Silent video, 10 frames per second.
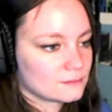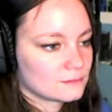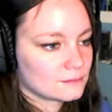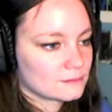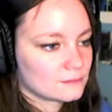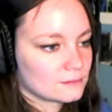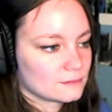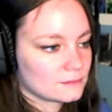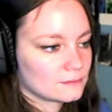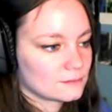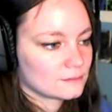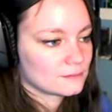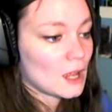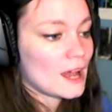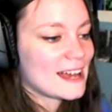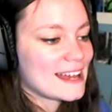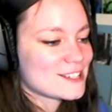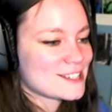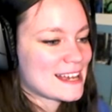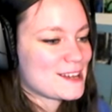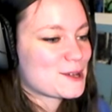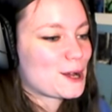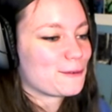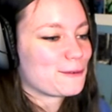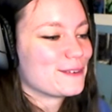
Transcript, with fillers: Pew. I just let you go.